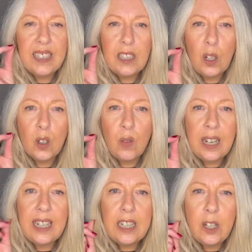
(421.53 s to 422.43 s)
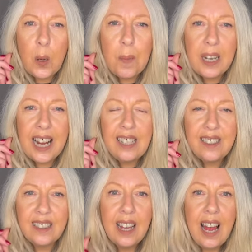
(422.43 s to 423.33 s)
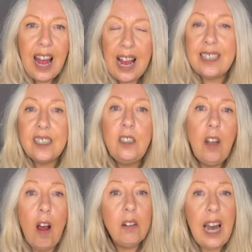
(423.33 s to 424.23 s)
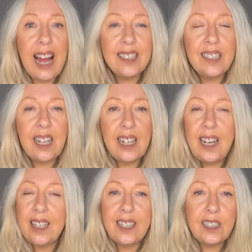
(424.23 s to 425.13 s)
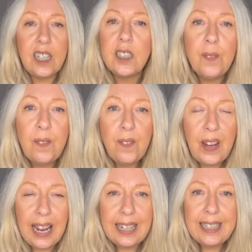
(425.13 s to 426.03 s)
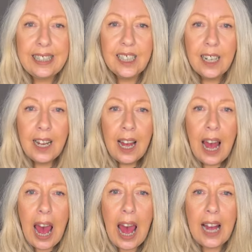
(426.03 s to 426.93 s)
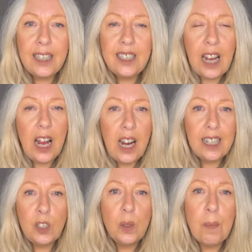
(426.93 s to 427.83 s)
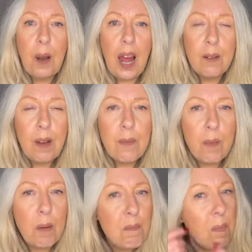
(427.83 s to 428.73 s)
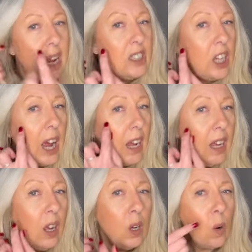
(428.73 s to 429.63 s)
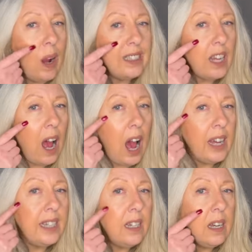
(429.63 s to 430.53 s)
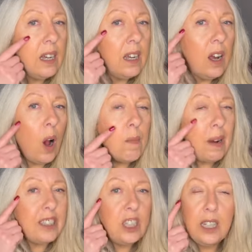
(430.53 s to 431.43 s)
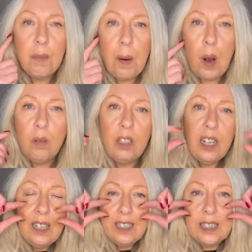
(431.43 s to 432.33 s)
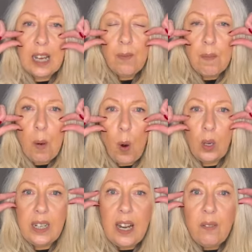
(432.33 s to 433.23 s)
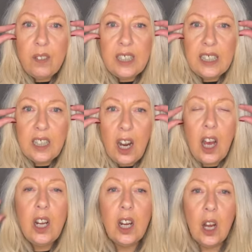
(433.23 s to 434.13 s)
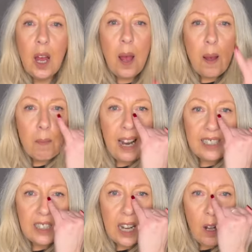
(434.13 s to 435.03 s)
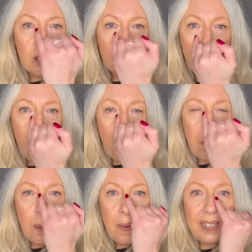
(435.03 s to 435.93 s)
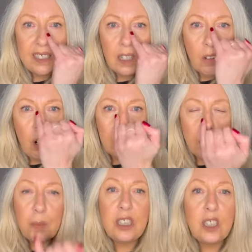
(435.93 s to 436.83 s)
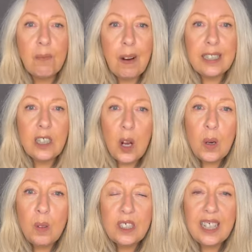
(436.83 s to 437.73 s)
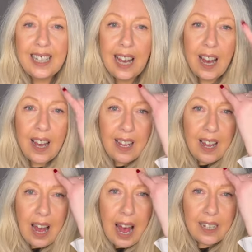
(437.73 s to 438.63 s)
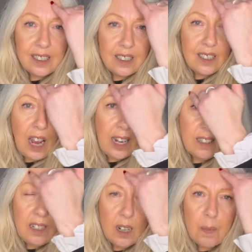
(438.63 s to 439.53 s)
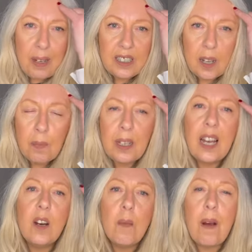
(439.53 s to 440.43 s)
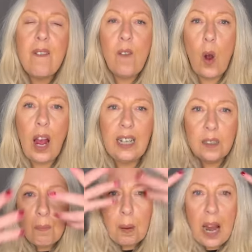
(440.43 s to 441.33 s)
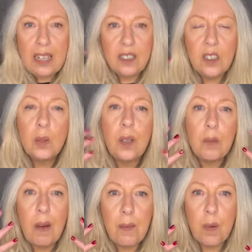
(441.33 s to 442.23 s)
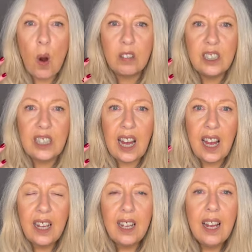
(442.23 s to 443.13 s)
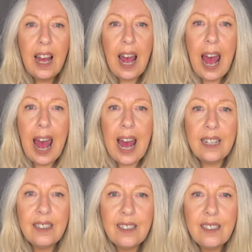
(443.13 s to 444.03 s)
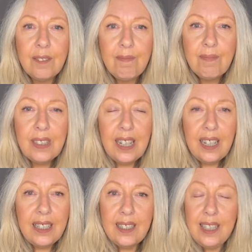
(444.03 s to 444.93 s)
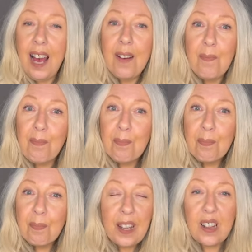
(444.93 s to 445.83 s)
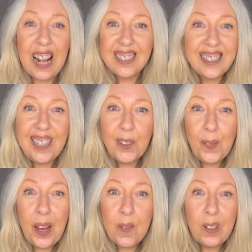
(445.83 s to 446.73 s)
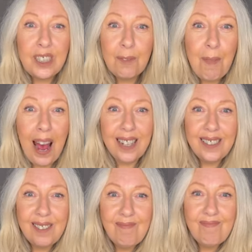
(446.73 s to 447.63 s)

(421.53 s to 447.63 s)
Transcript: it look really luminous. It's long lasting and it doesn't fade. And I like to apply my blusher quite high on my cheekbone to give a more lifted look. Plus, I also pop a bit across the bridge of my nose here and a tiny little bit up here on my forehead and blend with my bronzer. And yeah, that's another favourite of mine.